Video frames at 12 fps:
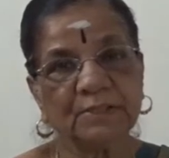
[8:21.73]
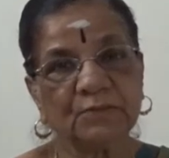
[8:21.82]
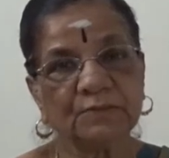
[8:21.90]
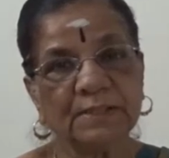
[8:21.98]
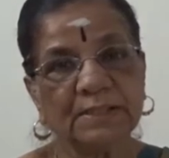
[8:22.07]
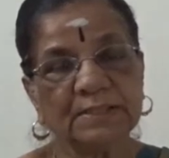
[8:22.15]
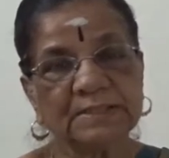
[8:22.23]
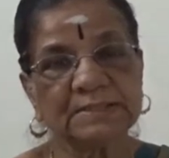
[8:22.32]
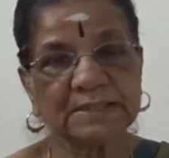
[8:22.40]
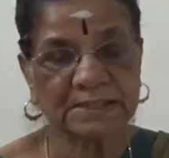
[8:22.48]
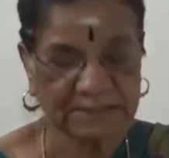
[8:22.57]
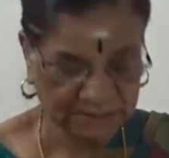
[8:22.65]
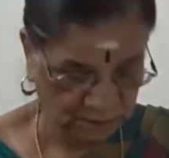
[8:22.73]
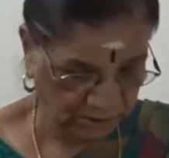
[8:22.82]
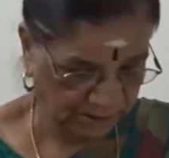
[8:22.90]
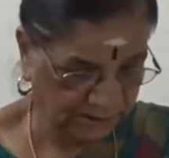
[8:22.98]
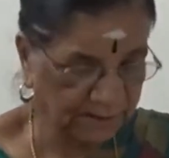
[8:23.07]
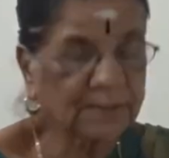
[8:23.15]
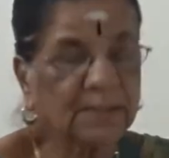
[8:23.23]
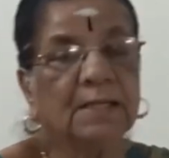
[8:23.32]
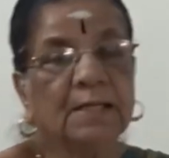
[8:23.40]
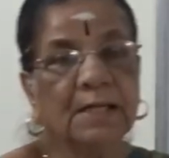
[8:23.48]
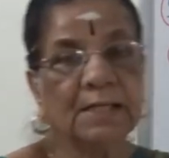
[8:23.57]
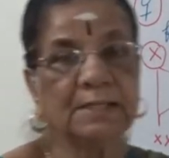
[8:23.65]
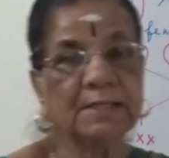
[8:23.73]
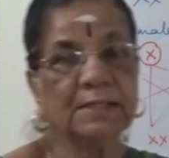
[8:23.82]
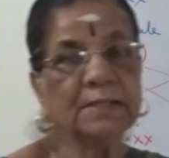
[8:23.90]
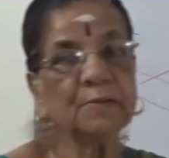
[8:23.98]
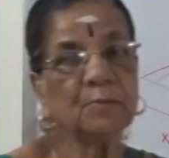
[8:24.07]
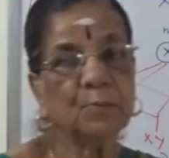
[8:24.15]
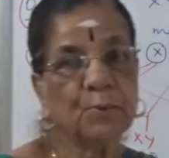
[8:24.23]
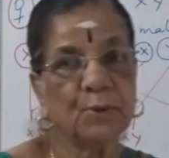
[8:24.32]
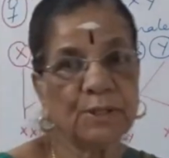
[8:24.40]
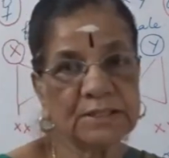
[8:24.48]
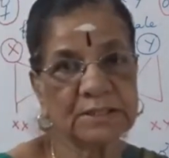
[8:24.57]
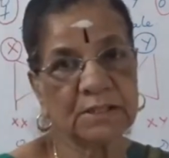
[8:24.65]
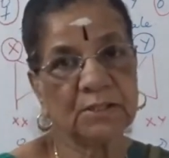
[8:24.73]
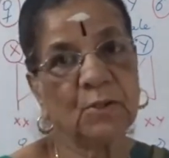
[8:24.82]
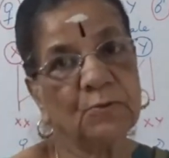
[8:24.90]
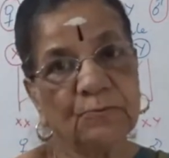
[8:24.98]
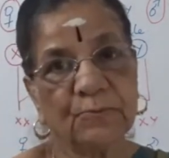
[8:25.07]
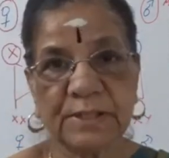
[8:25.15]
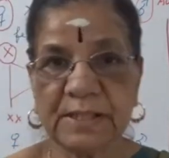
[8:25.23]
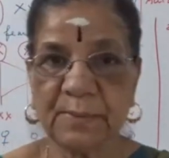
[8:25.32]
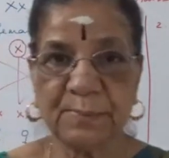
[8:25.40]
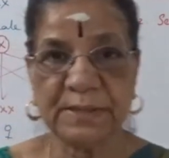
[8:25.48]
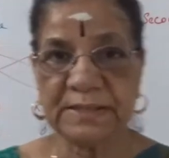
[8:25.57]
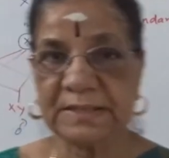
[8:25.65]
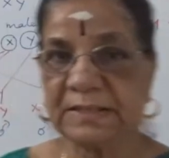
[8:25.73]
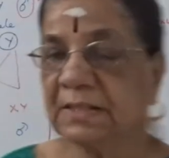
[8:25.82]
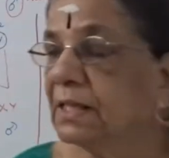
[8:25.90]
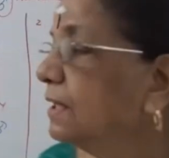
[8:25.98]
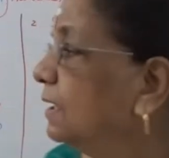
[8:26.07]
of the sex organ and then production of gametes.